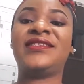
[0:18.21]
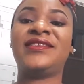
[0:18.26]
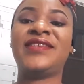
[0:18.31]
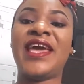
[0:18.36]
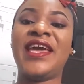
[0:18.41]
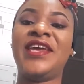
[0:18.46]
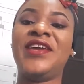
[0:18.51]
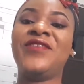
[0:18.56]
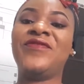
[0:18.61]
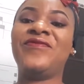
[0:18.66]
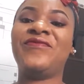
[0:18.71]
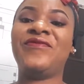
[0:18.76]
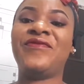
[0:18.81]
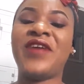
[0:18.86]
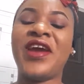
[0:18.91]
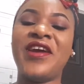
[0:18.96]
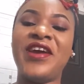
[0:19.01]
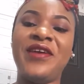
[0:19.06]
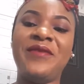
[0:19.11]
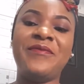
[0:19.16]
Thank you
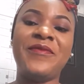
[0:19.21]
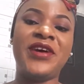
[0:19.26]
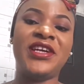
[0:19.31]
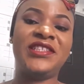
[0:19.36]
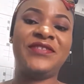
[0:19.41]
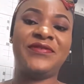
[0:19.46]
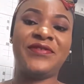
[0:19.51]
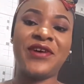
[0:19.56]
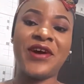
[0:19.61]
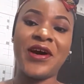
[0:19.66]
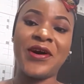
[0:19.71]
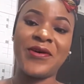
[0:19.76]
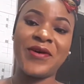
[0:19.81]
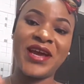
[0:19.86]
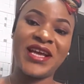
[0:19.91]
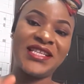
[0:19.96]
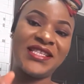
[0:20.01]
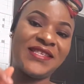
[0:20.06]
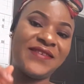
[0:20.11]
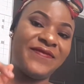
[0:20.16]
very much for
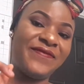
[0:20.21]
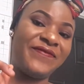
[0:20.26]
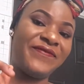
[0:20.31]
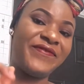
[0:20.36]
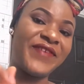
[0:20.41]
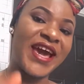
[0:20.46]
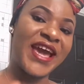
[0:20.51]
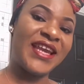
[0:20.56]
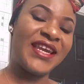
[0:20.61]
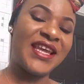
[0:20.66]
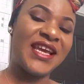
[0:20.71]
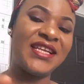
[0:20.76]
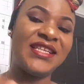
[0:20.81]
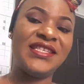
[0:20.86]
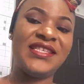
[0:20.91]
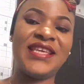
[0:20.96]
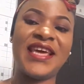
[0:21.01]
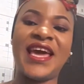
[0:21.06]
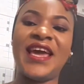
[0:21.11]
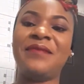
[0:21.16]
always
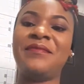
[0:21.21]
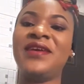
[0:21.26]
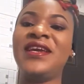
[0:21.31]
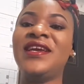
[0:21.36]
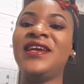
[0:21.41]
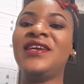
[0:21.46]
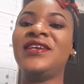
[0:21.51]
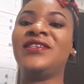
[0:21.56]
finding time